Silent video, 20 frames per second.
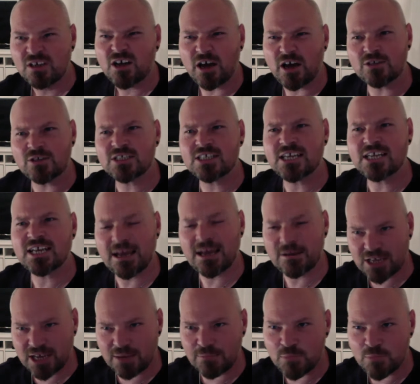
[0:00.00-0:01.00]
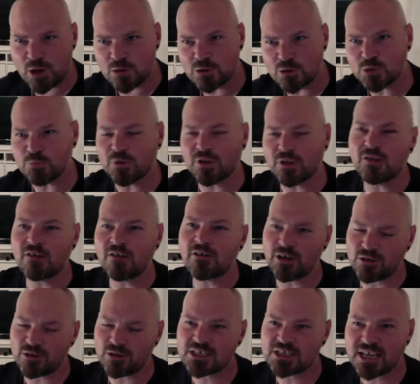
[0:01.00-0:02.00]
I understand how to get motion blur. I
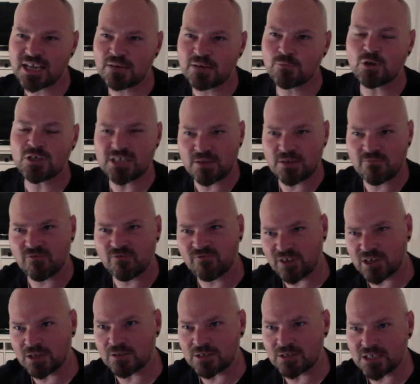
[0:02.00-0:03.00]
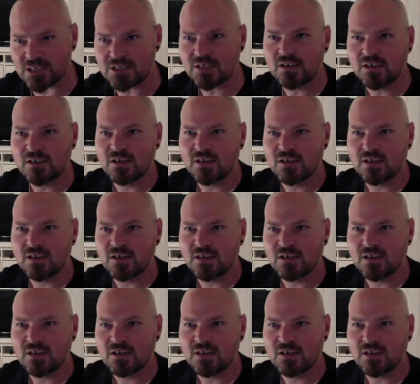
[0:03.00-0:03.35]
understand what depth of field is.